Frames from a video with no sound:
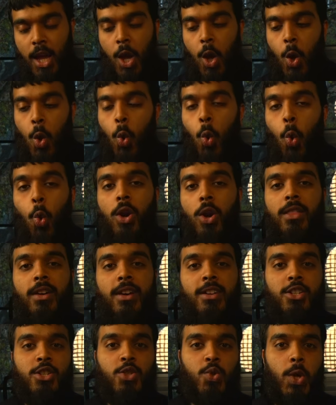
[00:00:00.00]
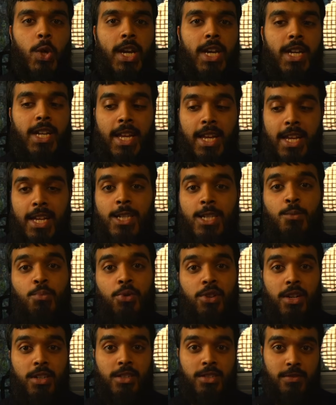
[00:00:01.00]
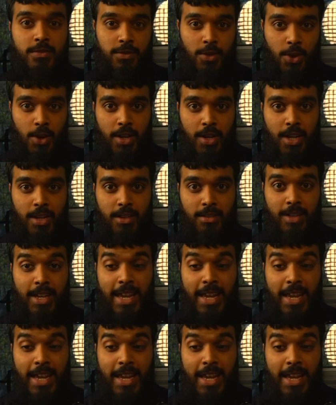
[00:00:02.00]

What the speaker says: all of that strain is productive learning.